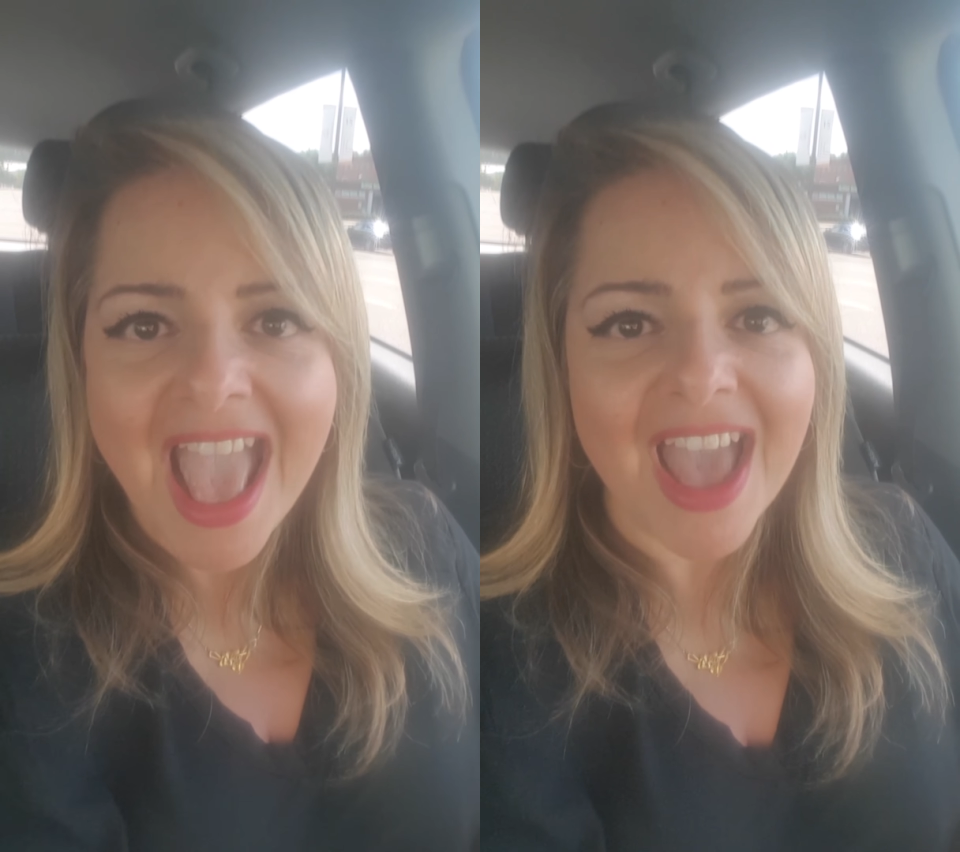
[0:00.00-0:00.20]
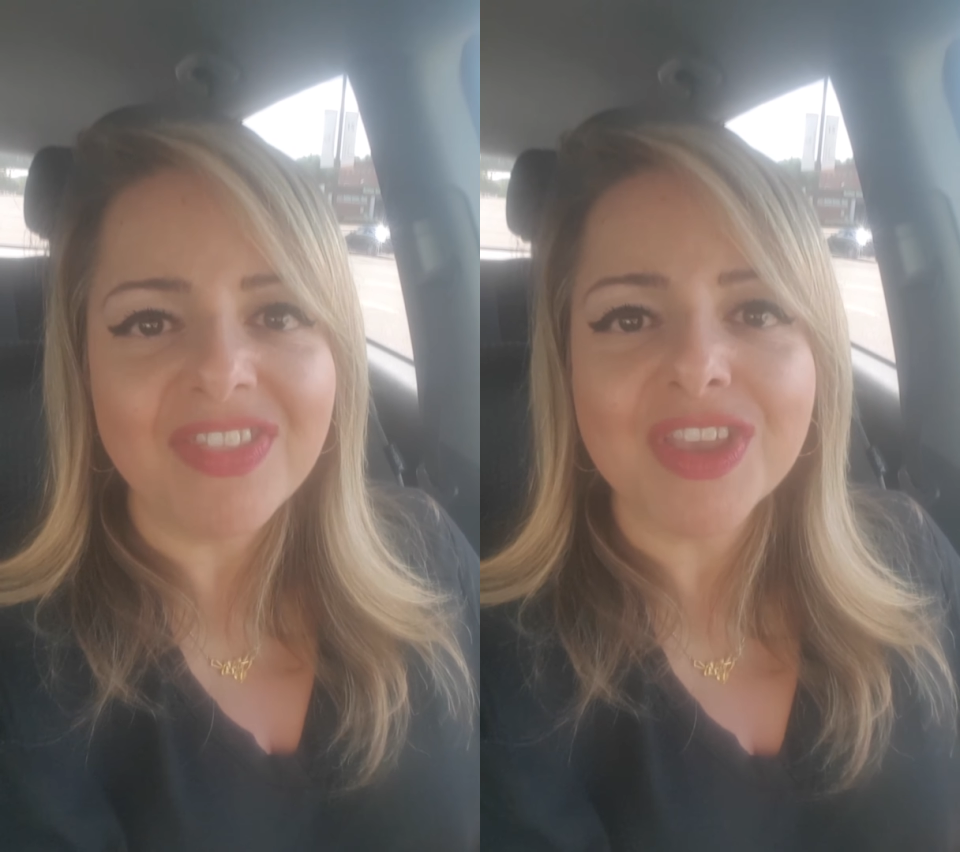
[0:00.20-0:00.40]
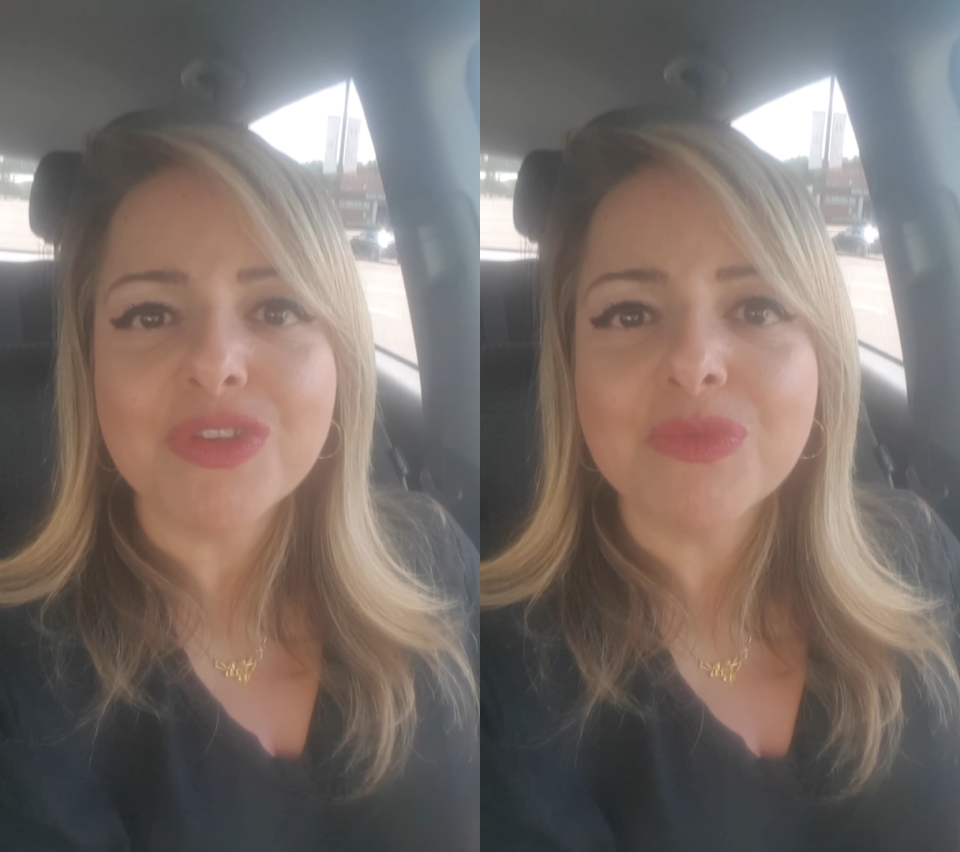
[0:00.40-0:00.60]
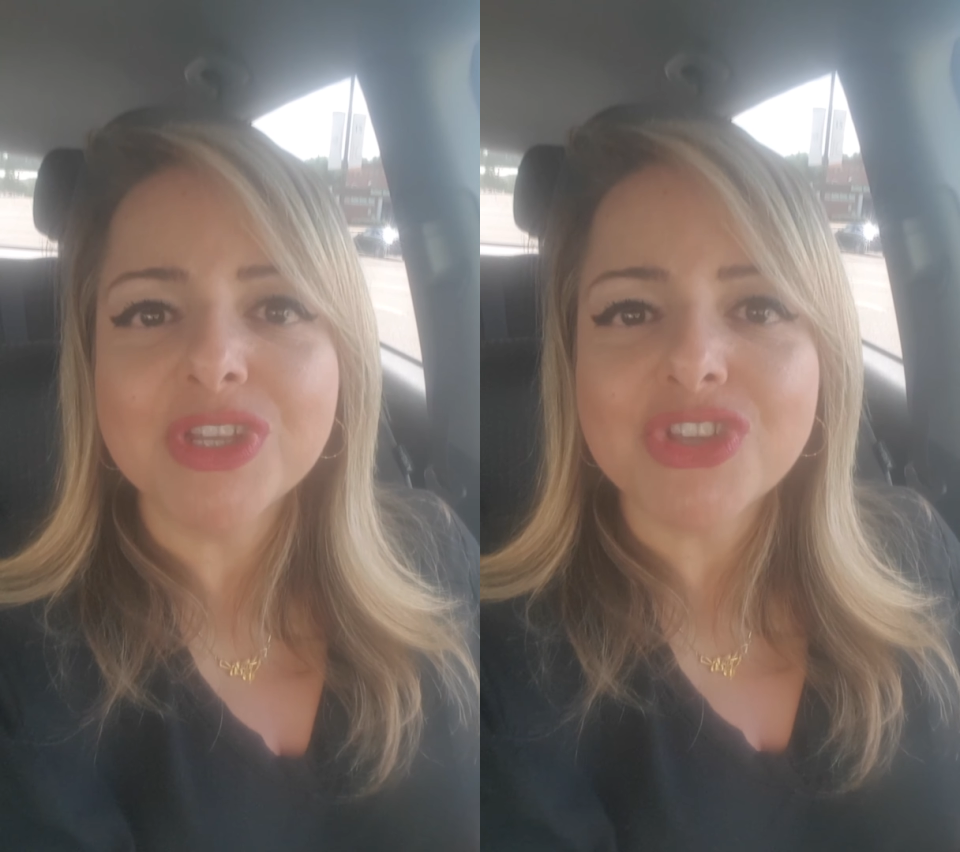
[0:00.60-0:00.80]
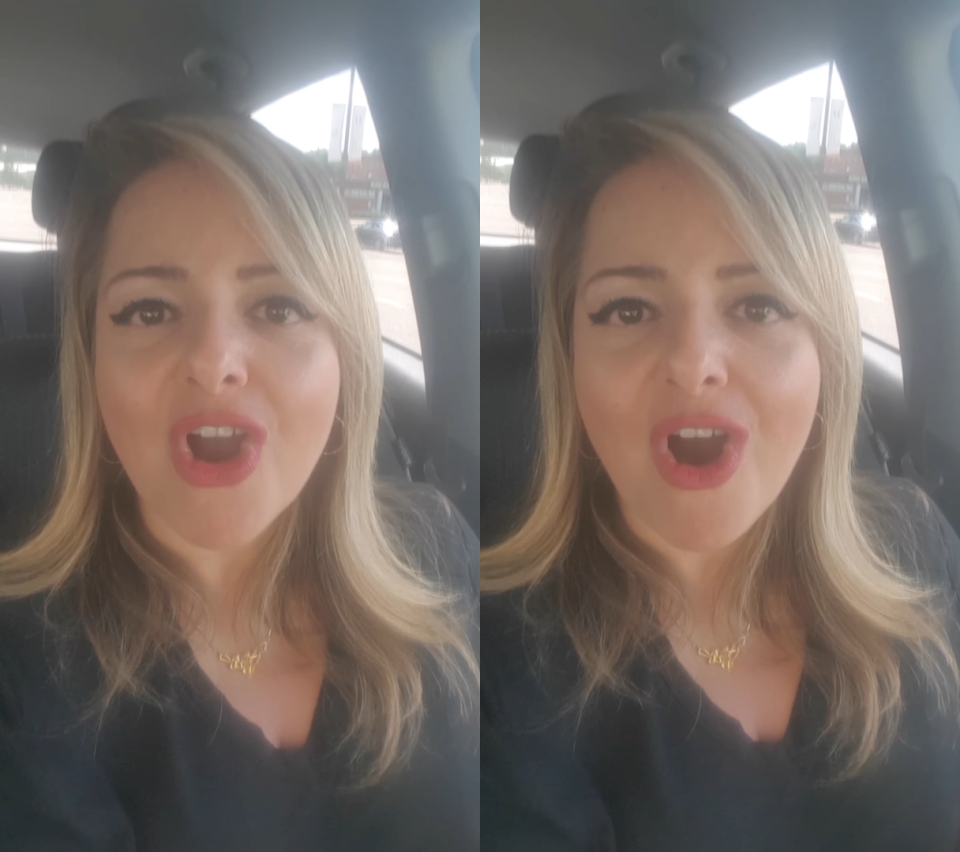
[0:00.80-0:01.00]
and that you
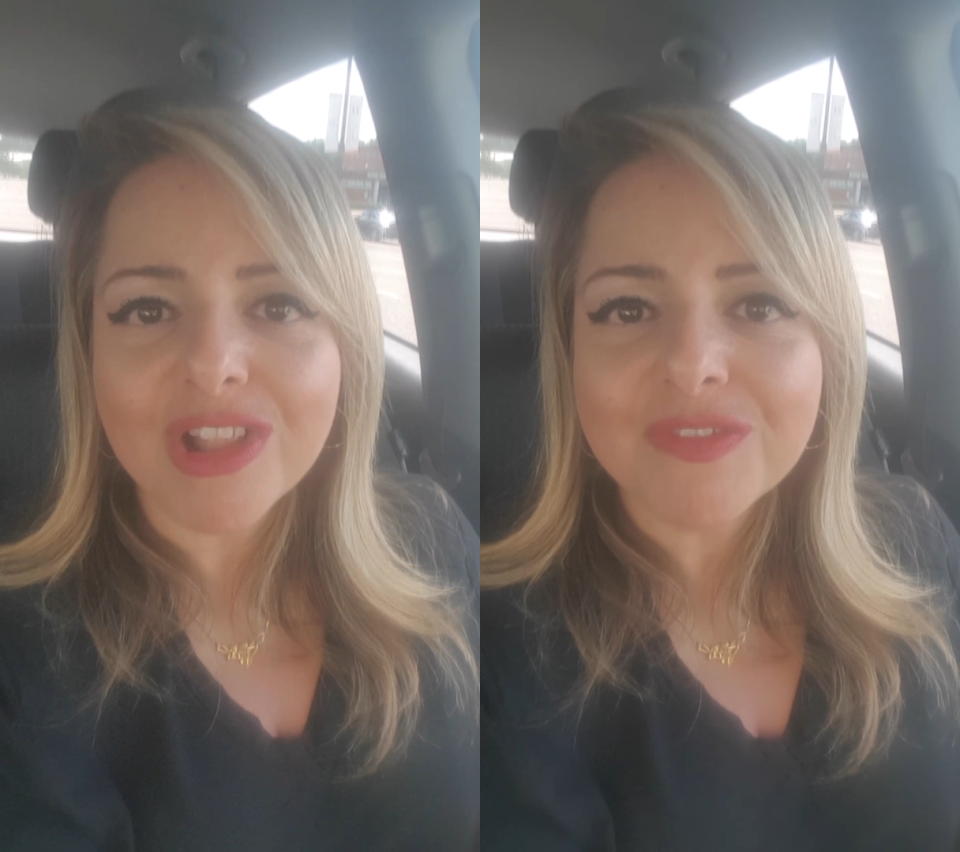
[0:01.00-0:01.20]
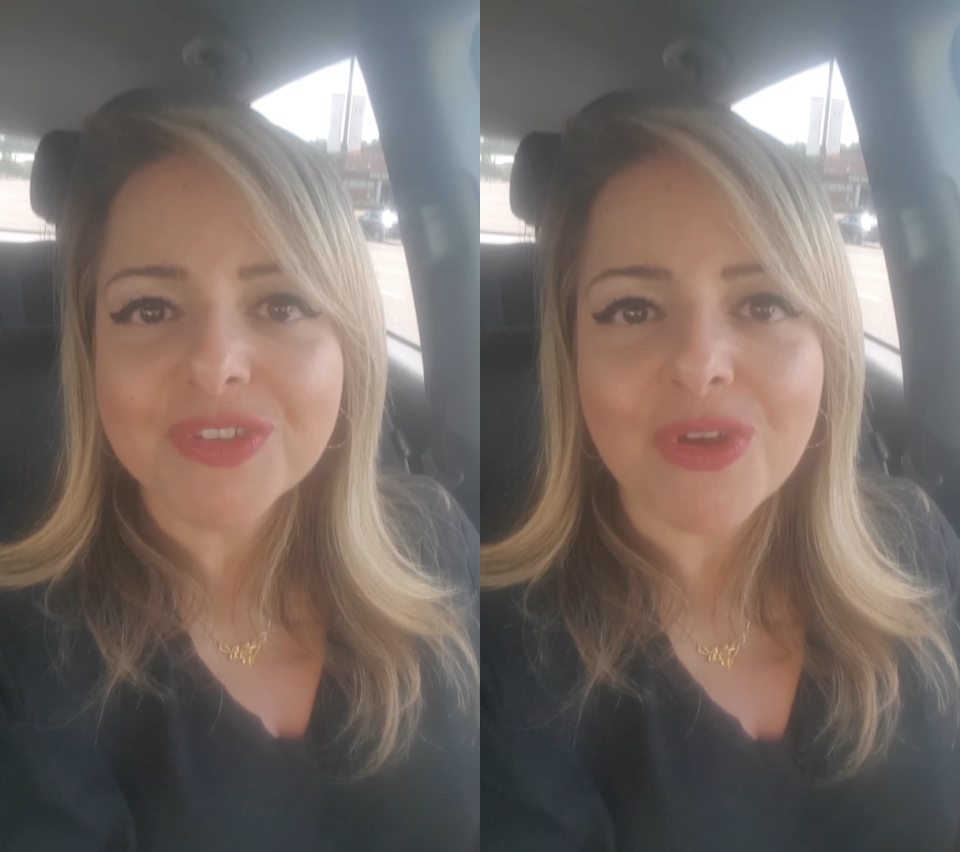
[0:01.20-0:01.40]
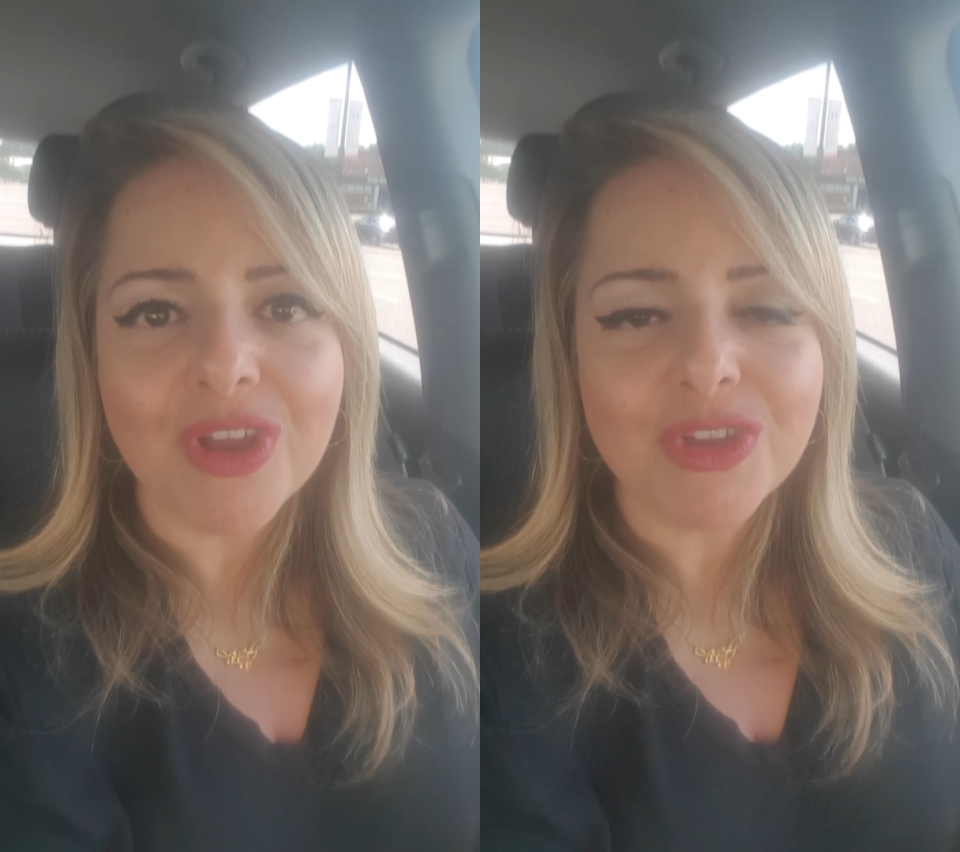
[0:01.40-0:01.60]
reach all of